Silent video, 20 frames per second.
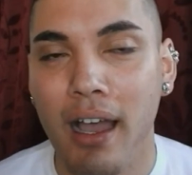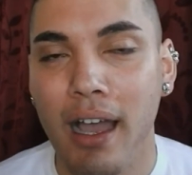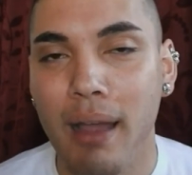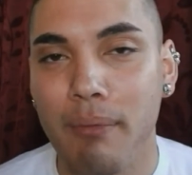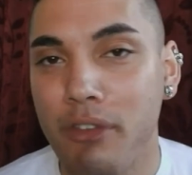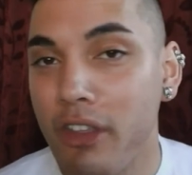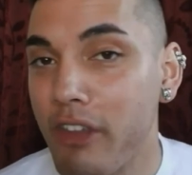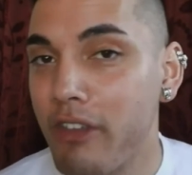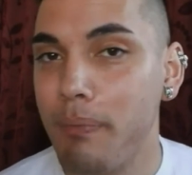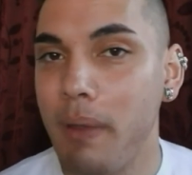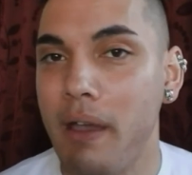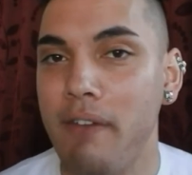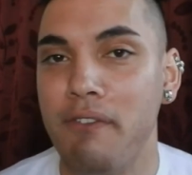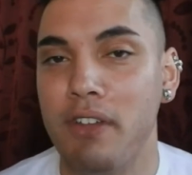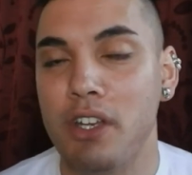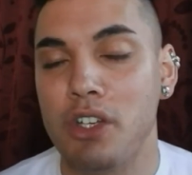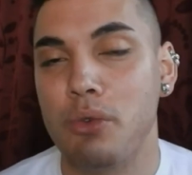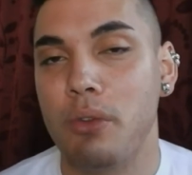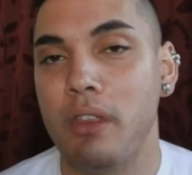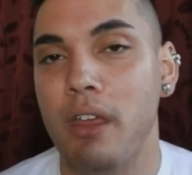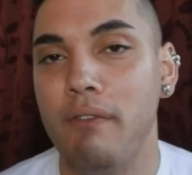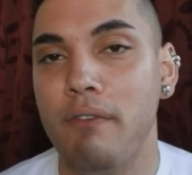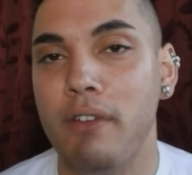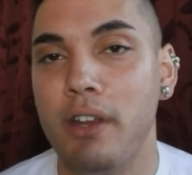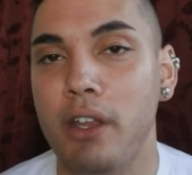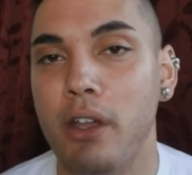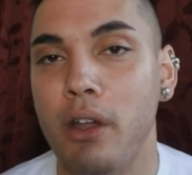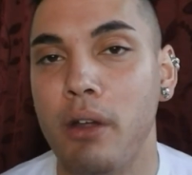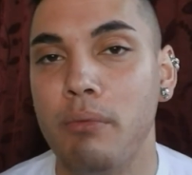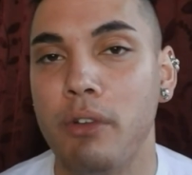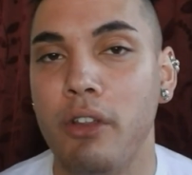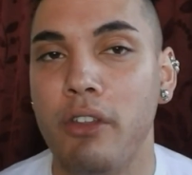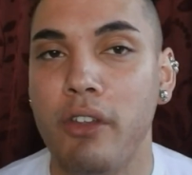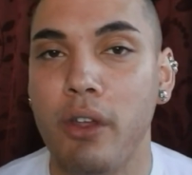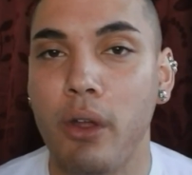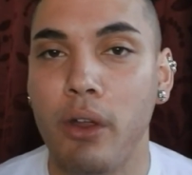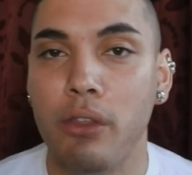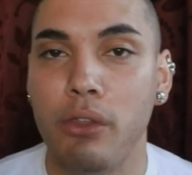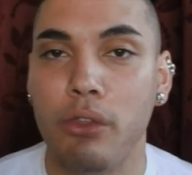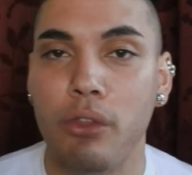I'm just about finished with that video. I'm
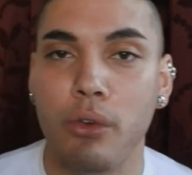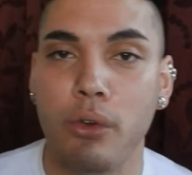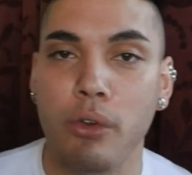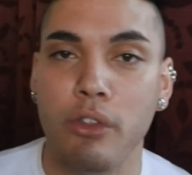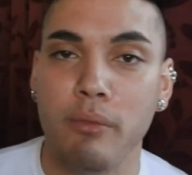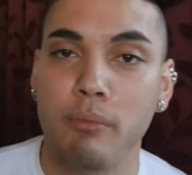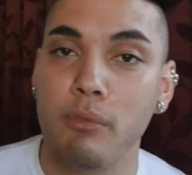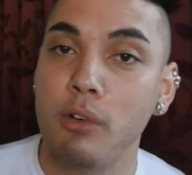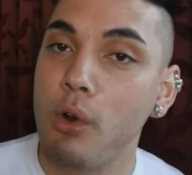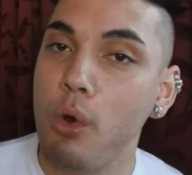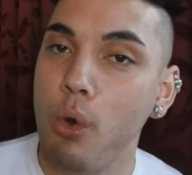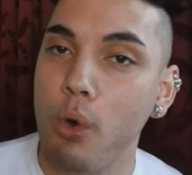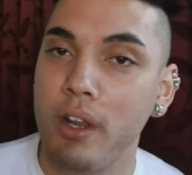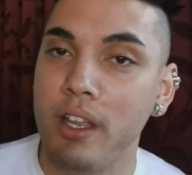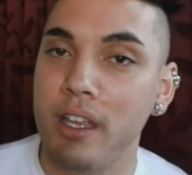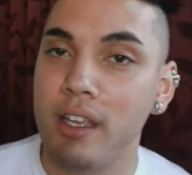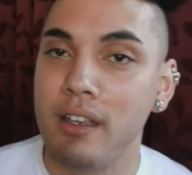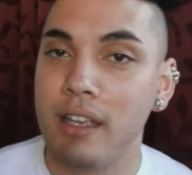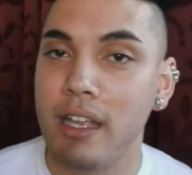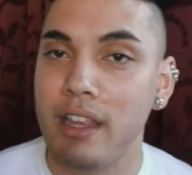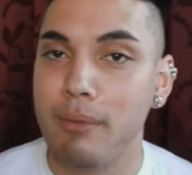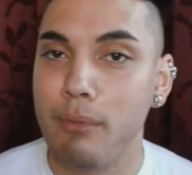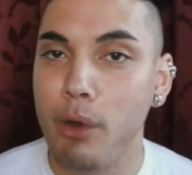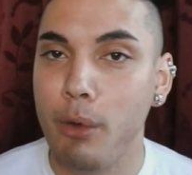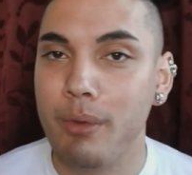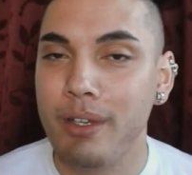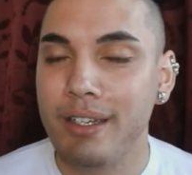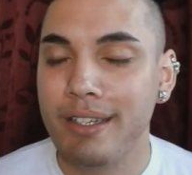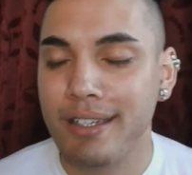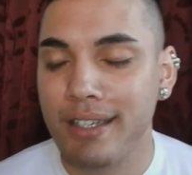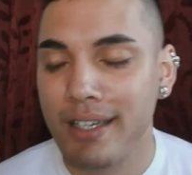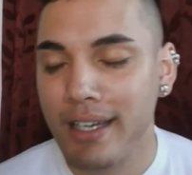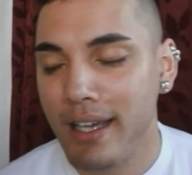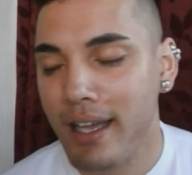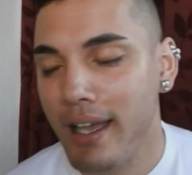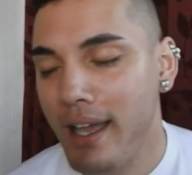just going through some recording at the moment.